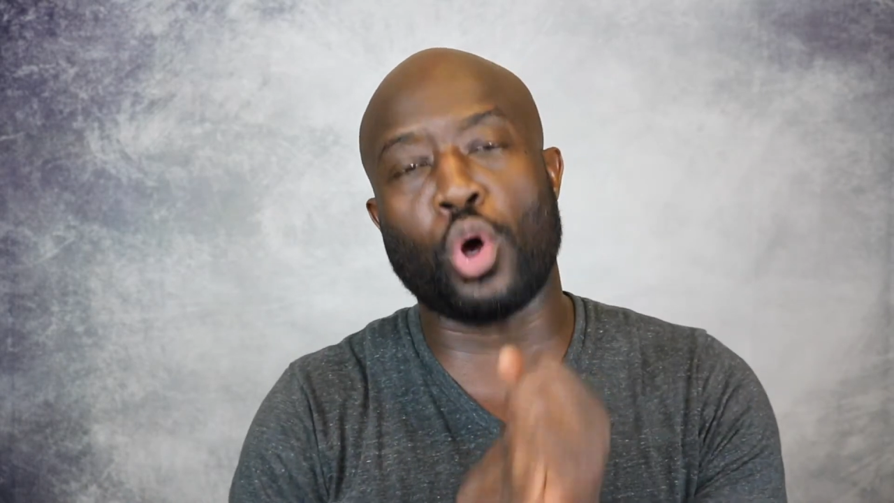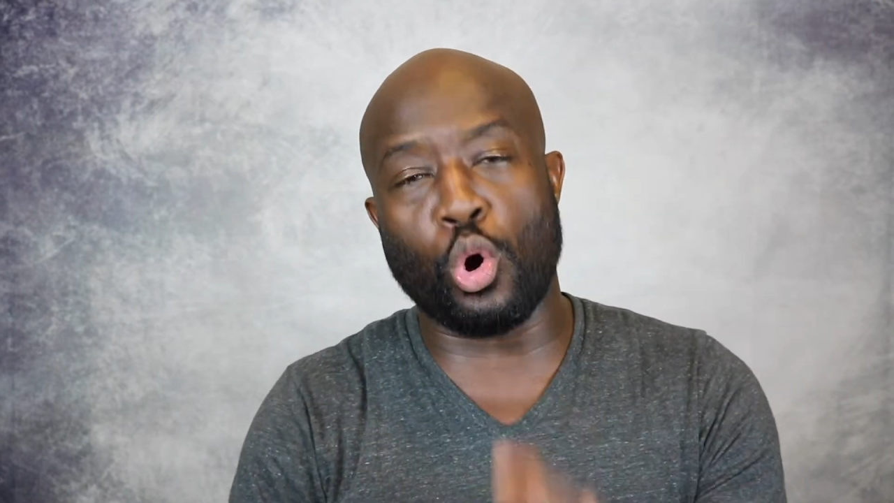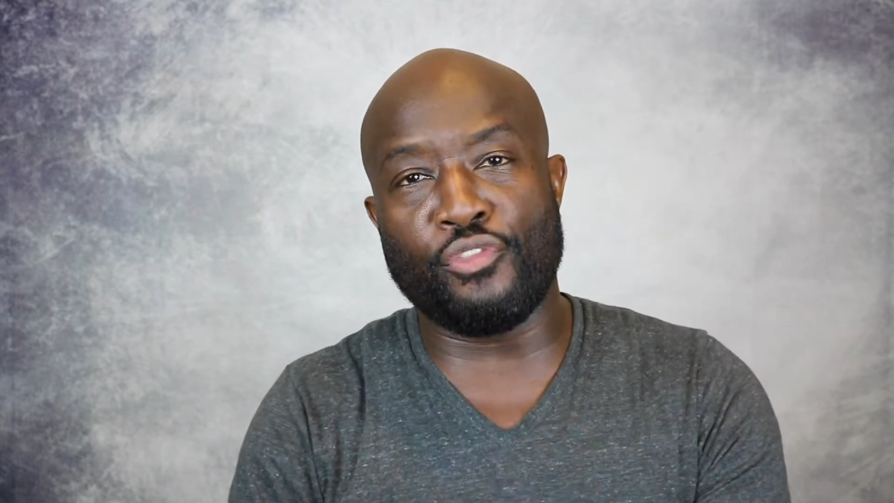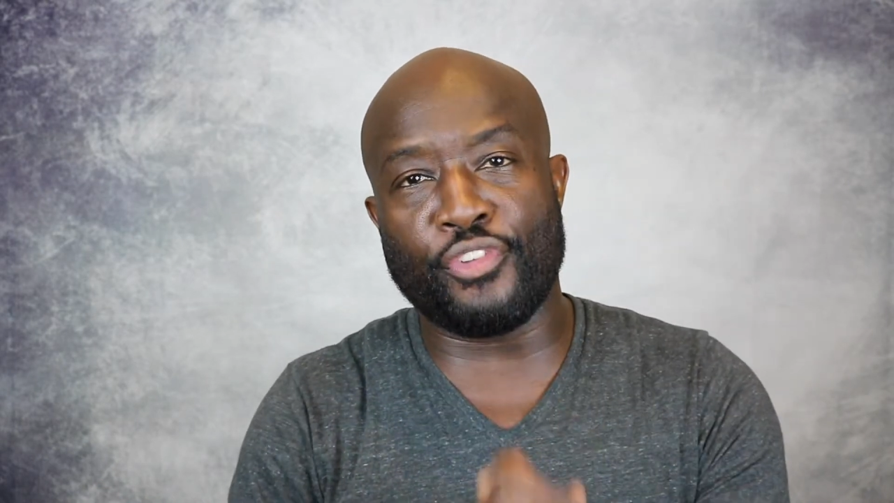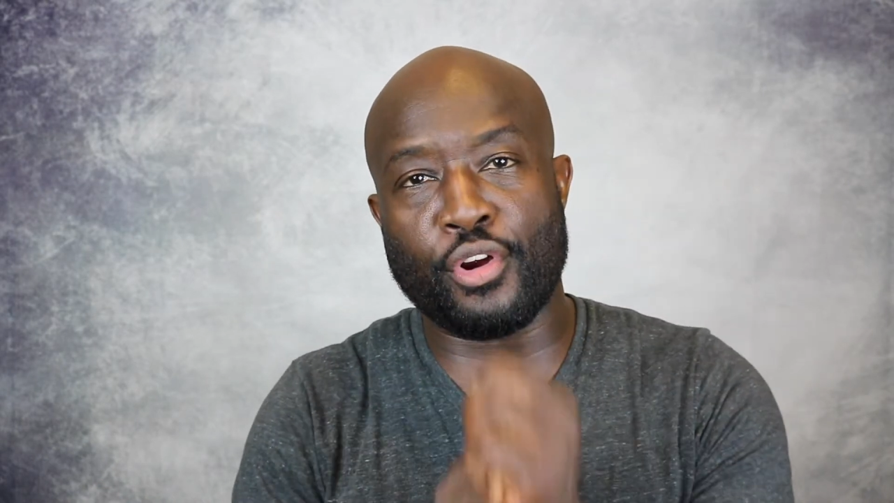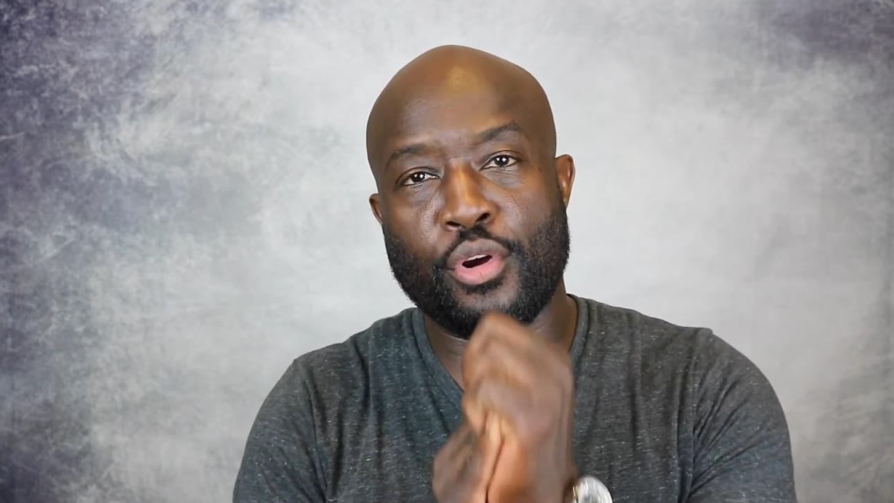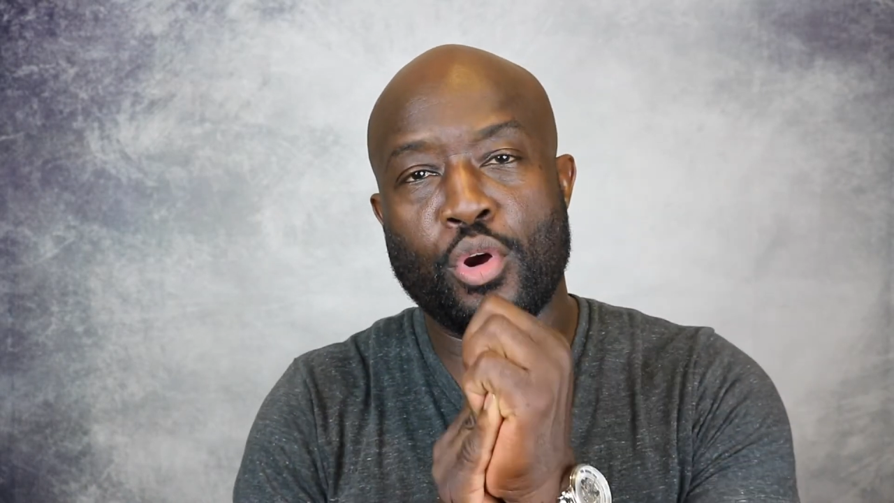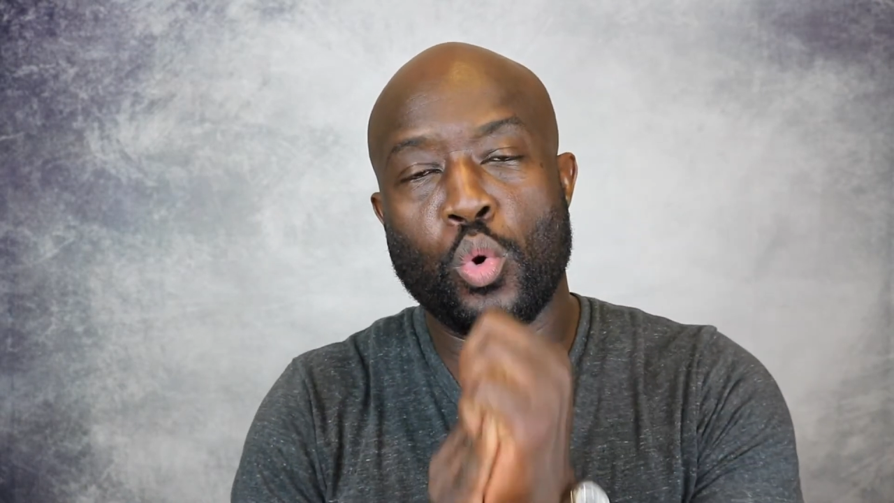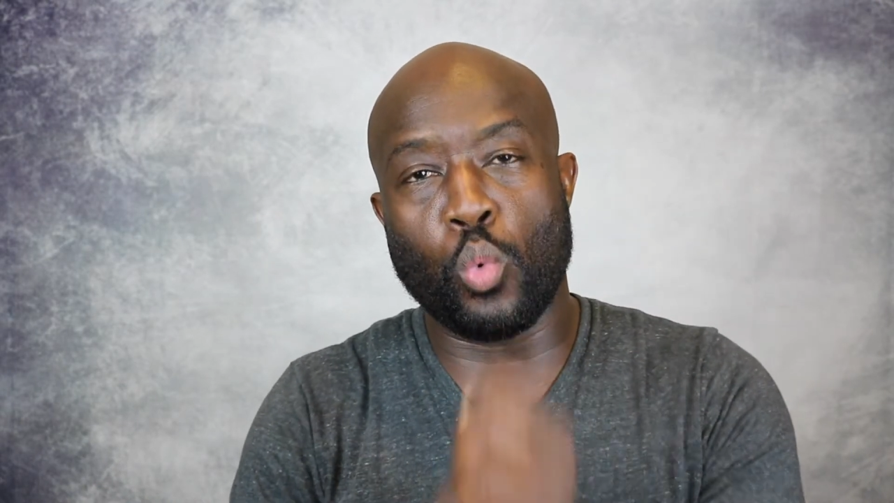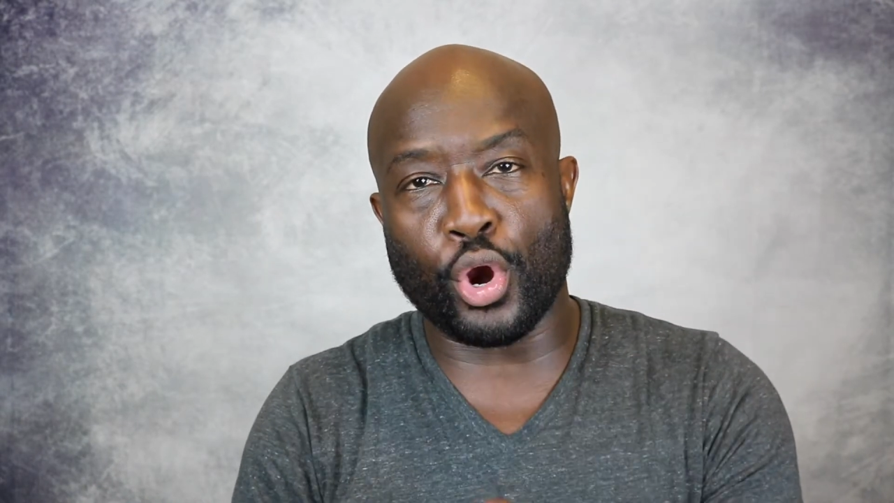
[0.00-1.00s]

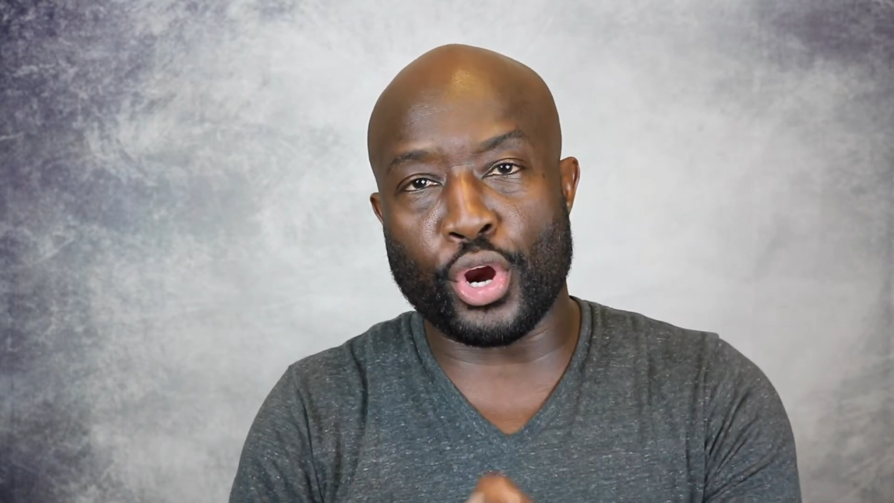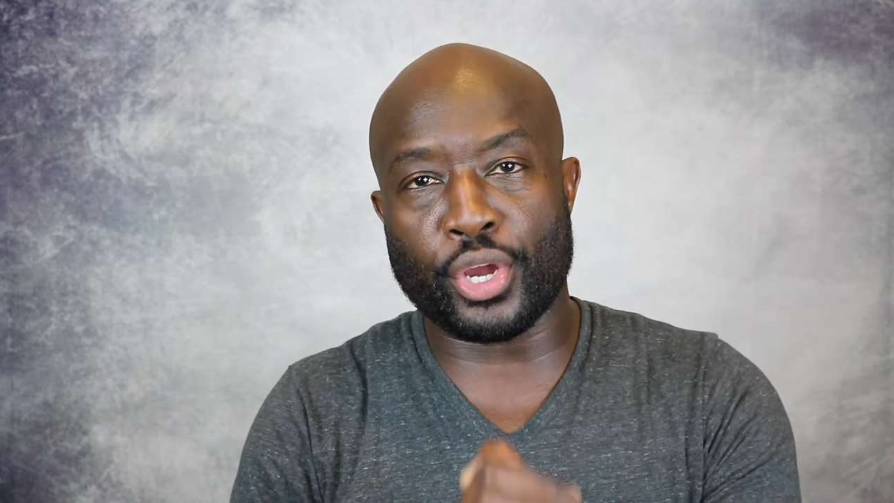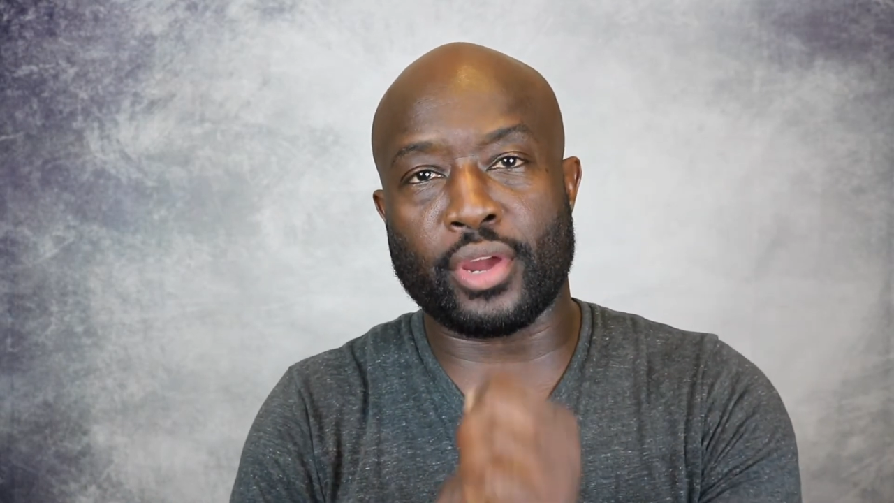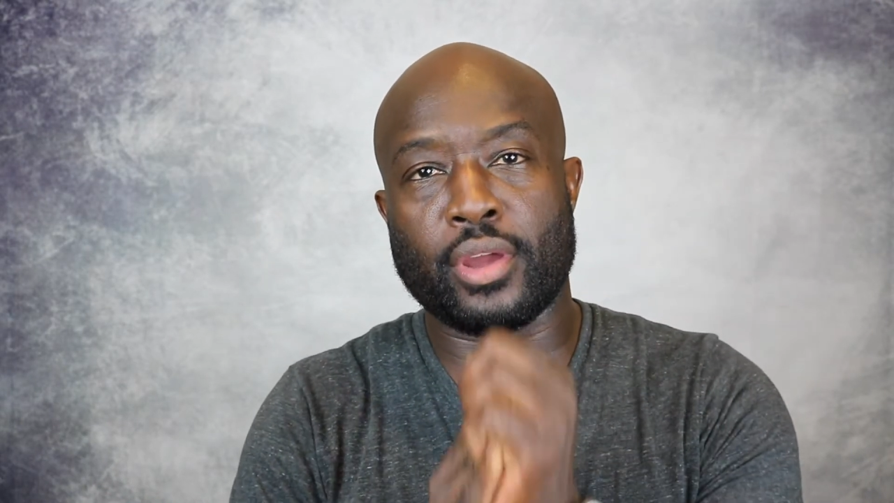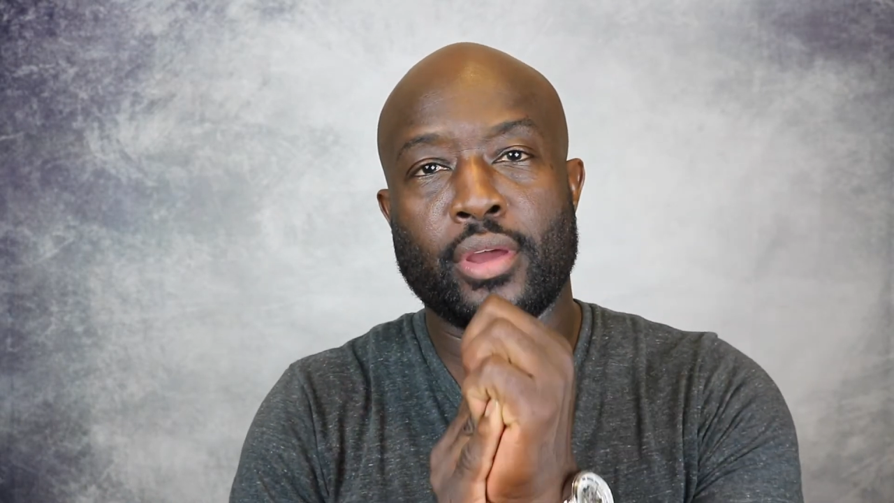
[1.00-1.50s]
overwork